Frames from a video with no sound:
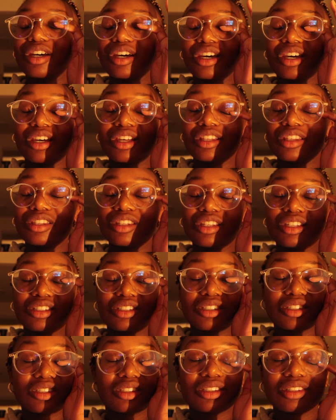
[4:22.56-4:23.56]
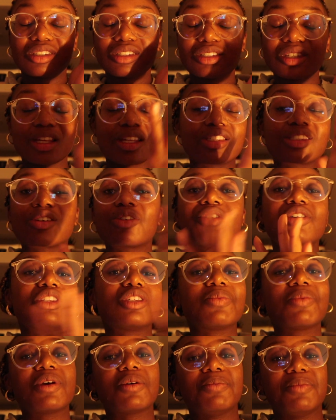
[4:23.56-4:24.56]
and it's just it's going
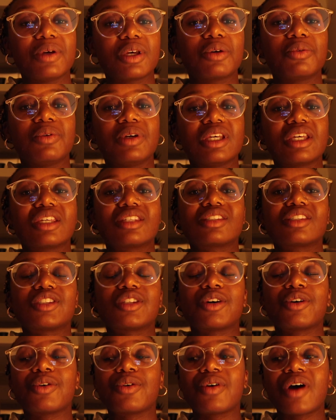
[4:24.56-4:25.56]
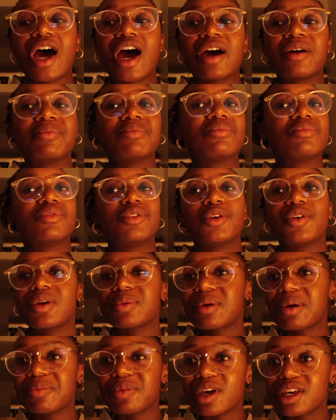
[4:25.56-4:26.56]
to be a big week so i'm doing
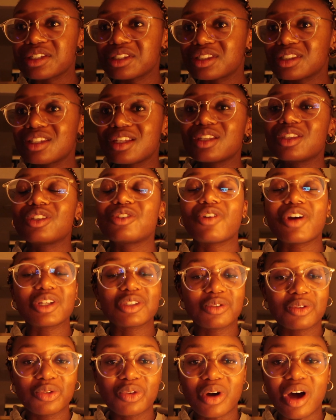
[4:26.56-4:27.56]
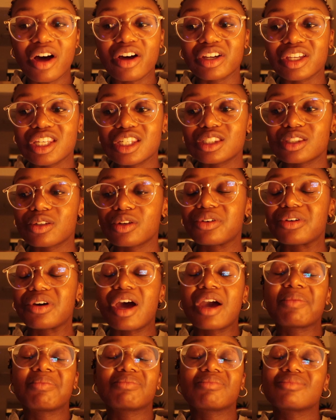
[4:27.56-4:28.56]
my best trying to do anki so
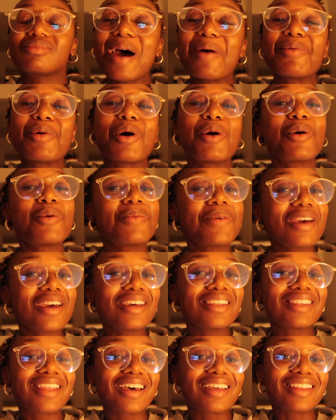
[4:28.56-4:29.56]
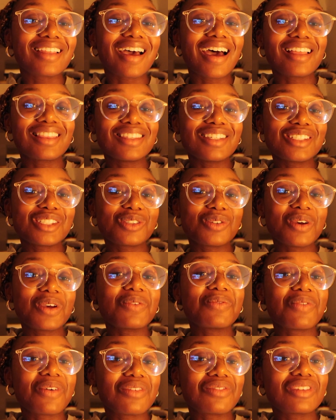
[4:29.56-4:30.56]
i'm i'm hoping that at least doing
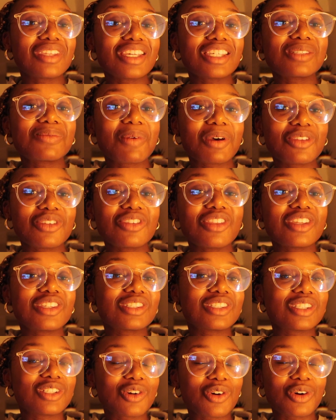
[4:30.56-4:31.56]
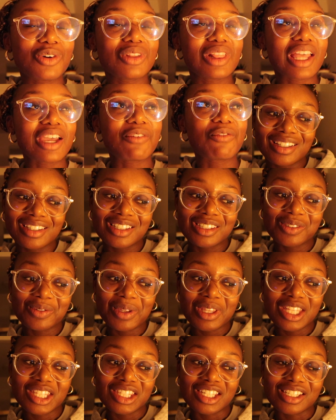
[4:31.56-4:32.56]
50 is better than zero like it is
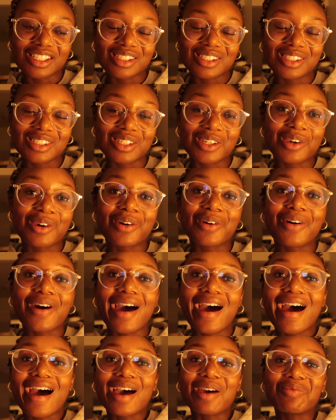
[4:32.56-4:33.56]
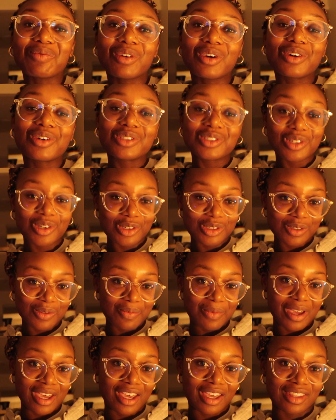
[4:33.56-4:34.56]
what it is so i'm going to go to
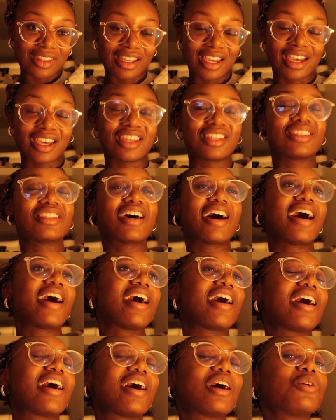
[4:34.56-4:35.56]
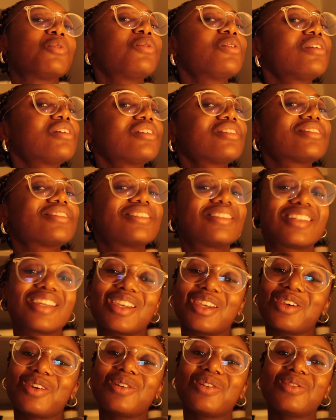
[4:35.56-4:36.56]
bed and i will see
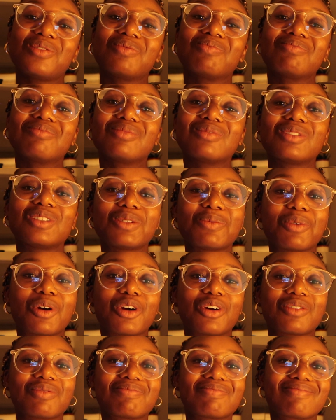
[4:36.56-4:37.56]
you tomorrow